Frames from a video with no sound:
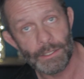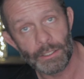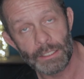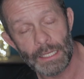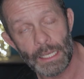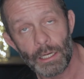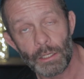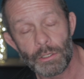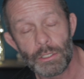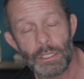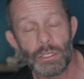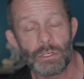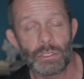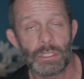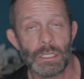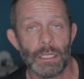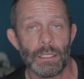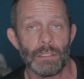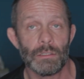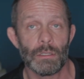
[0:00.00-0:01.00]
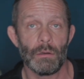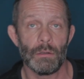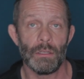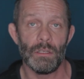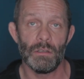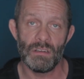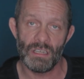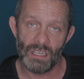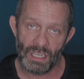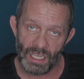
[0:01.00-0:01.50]
You cannot use it. So
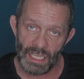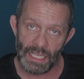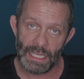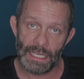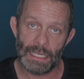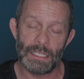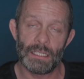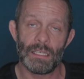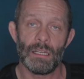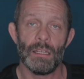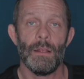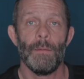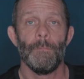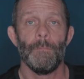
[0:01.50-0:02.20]
you need